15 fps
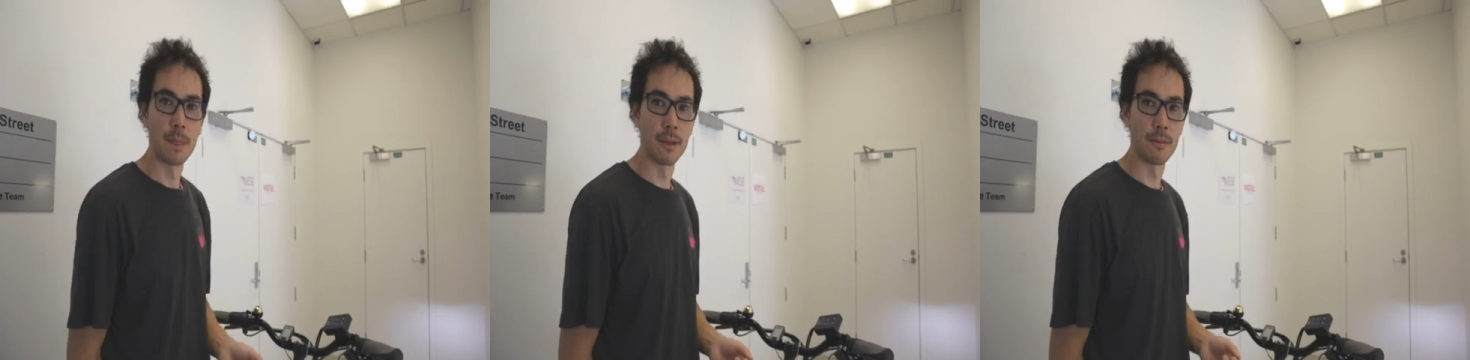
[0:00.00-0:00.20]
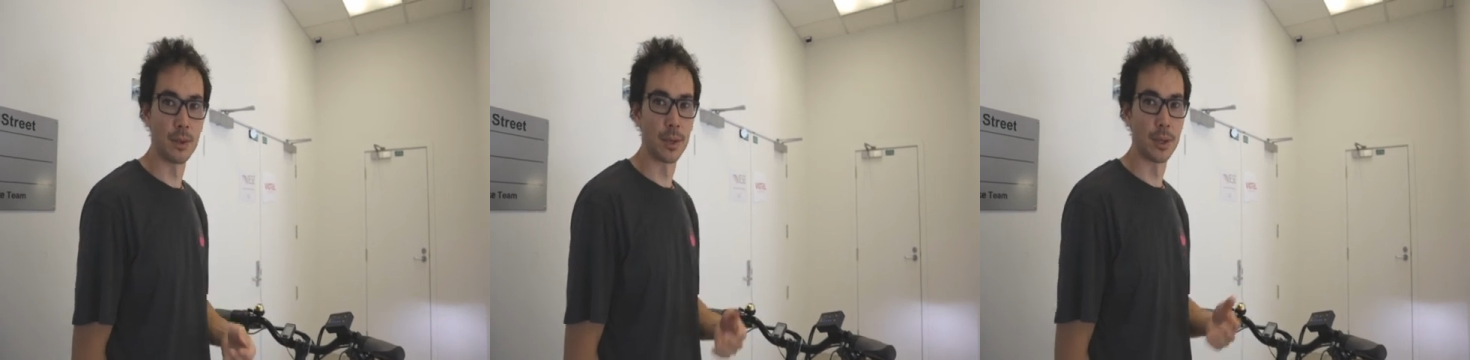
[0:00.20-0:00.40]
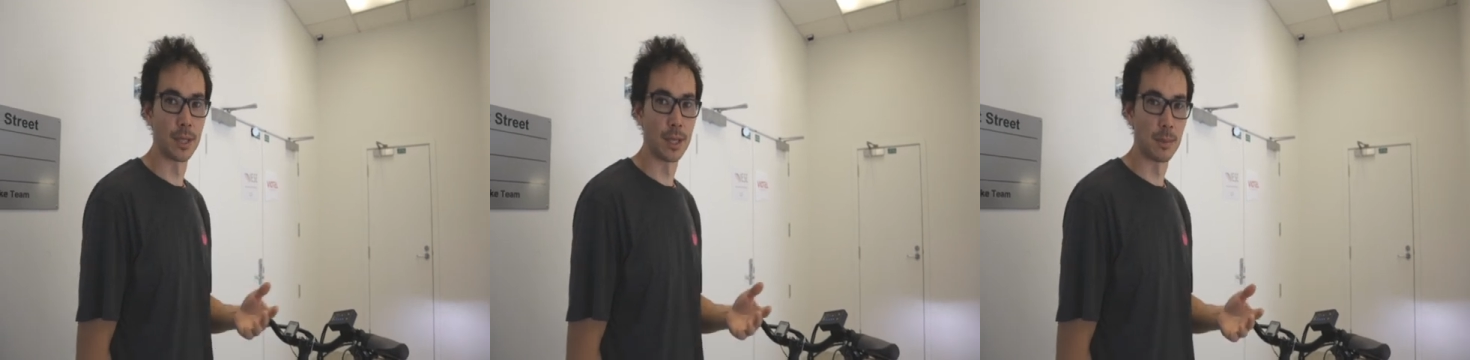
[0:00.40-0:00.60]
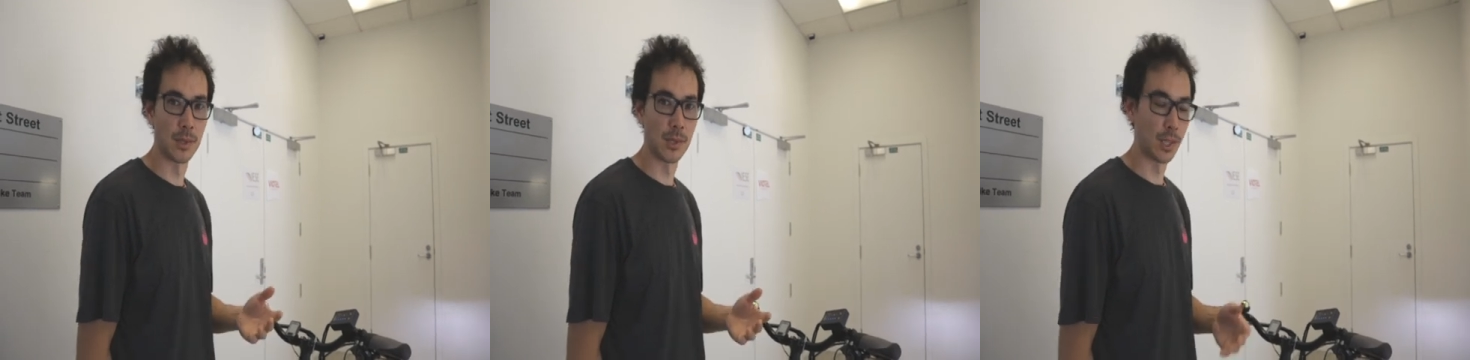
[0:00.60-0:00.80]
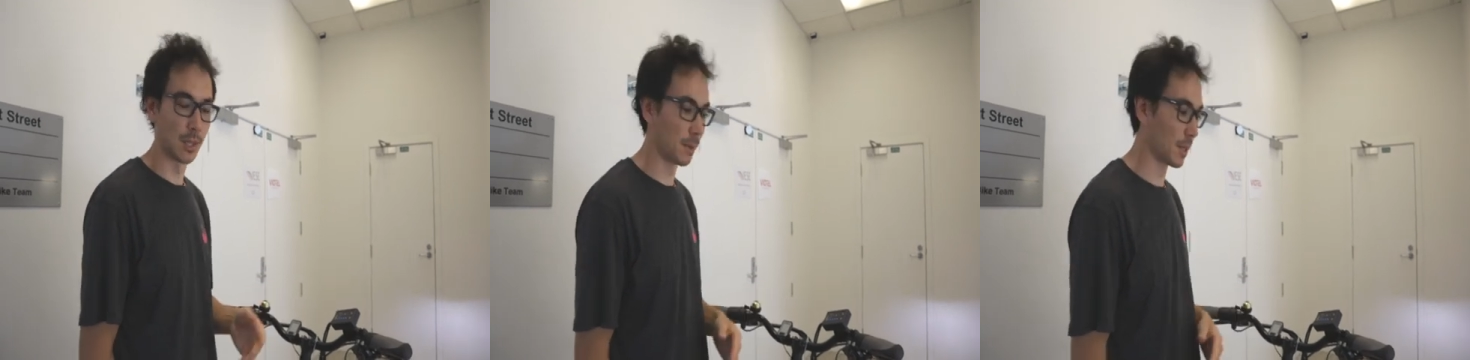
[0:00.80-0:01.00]
If you're going up
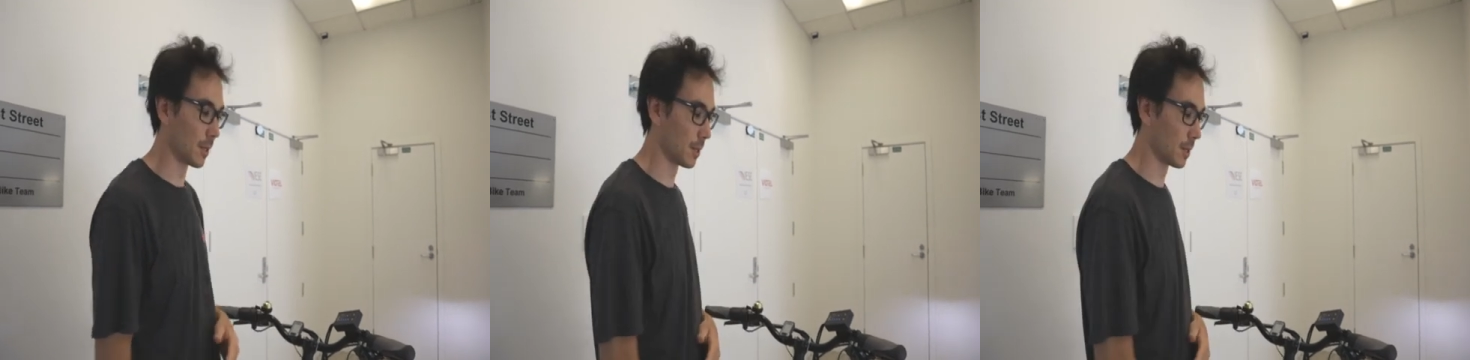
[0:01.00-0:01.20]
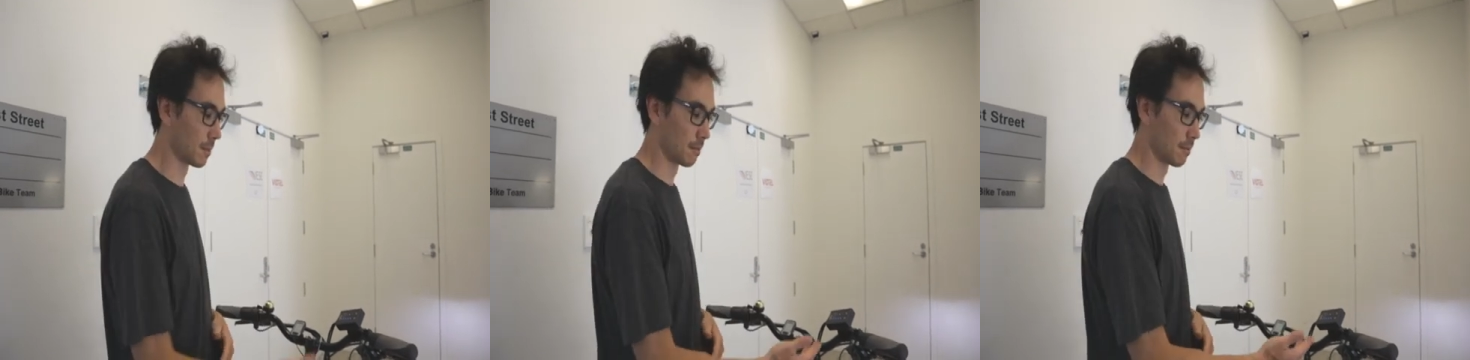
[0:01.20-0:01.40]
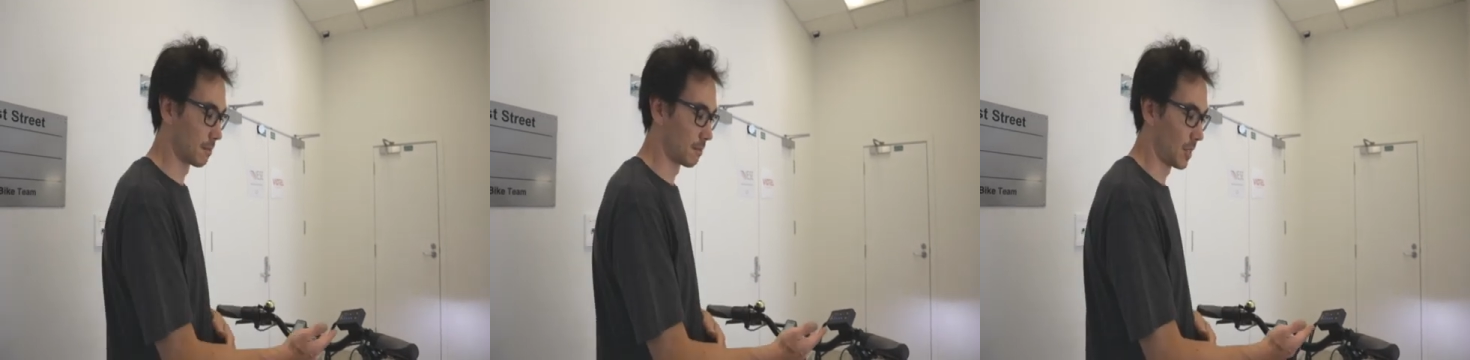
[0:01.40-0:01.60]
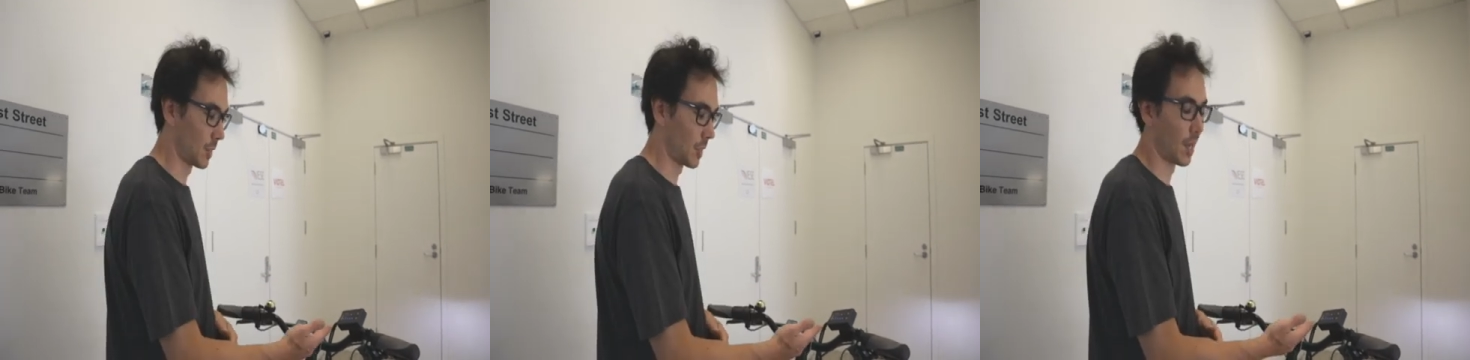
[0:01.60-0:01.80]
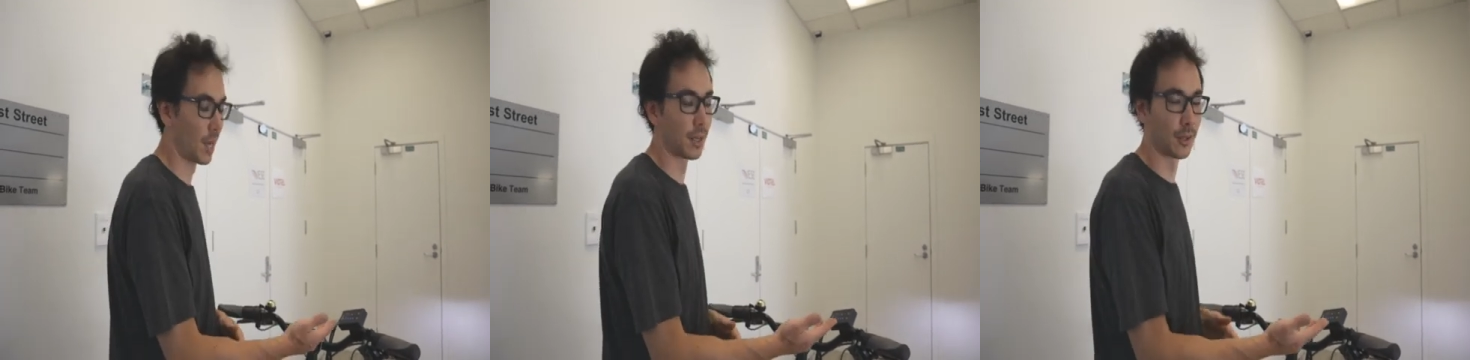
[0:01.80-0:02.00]
a steep hill,
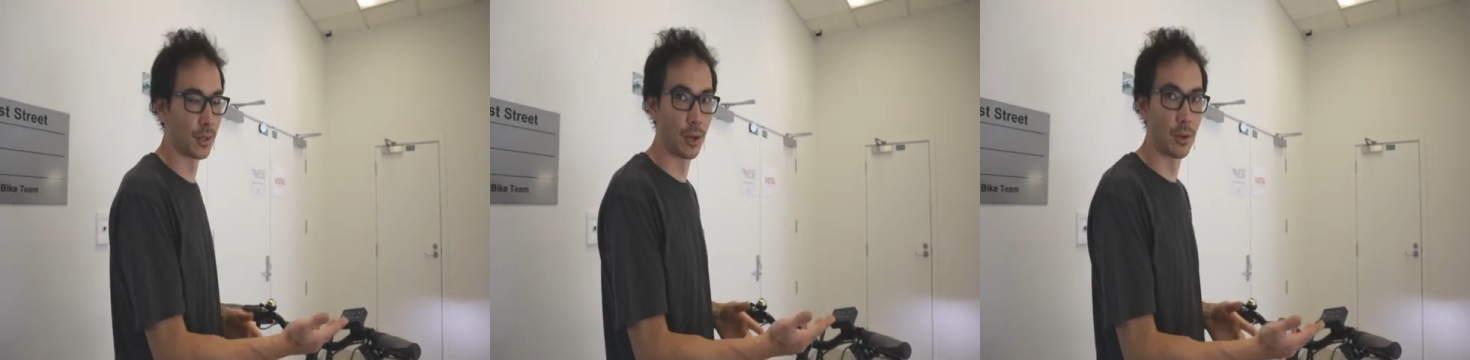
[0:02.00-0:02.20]
it can't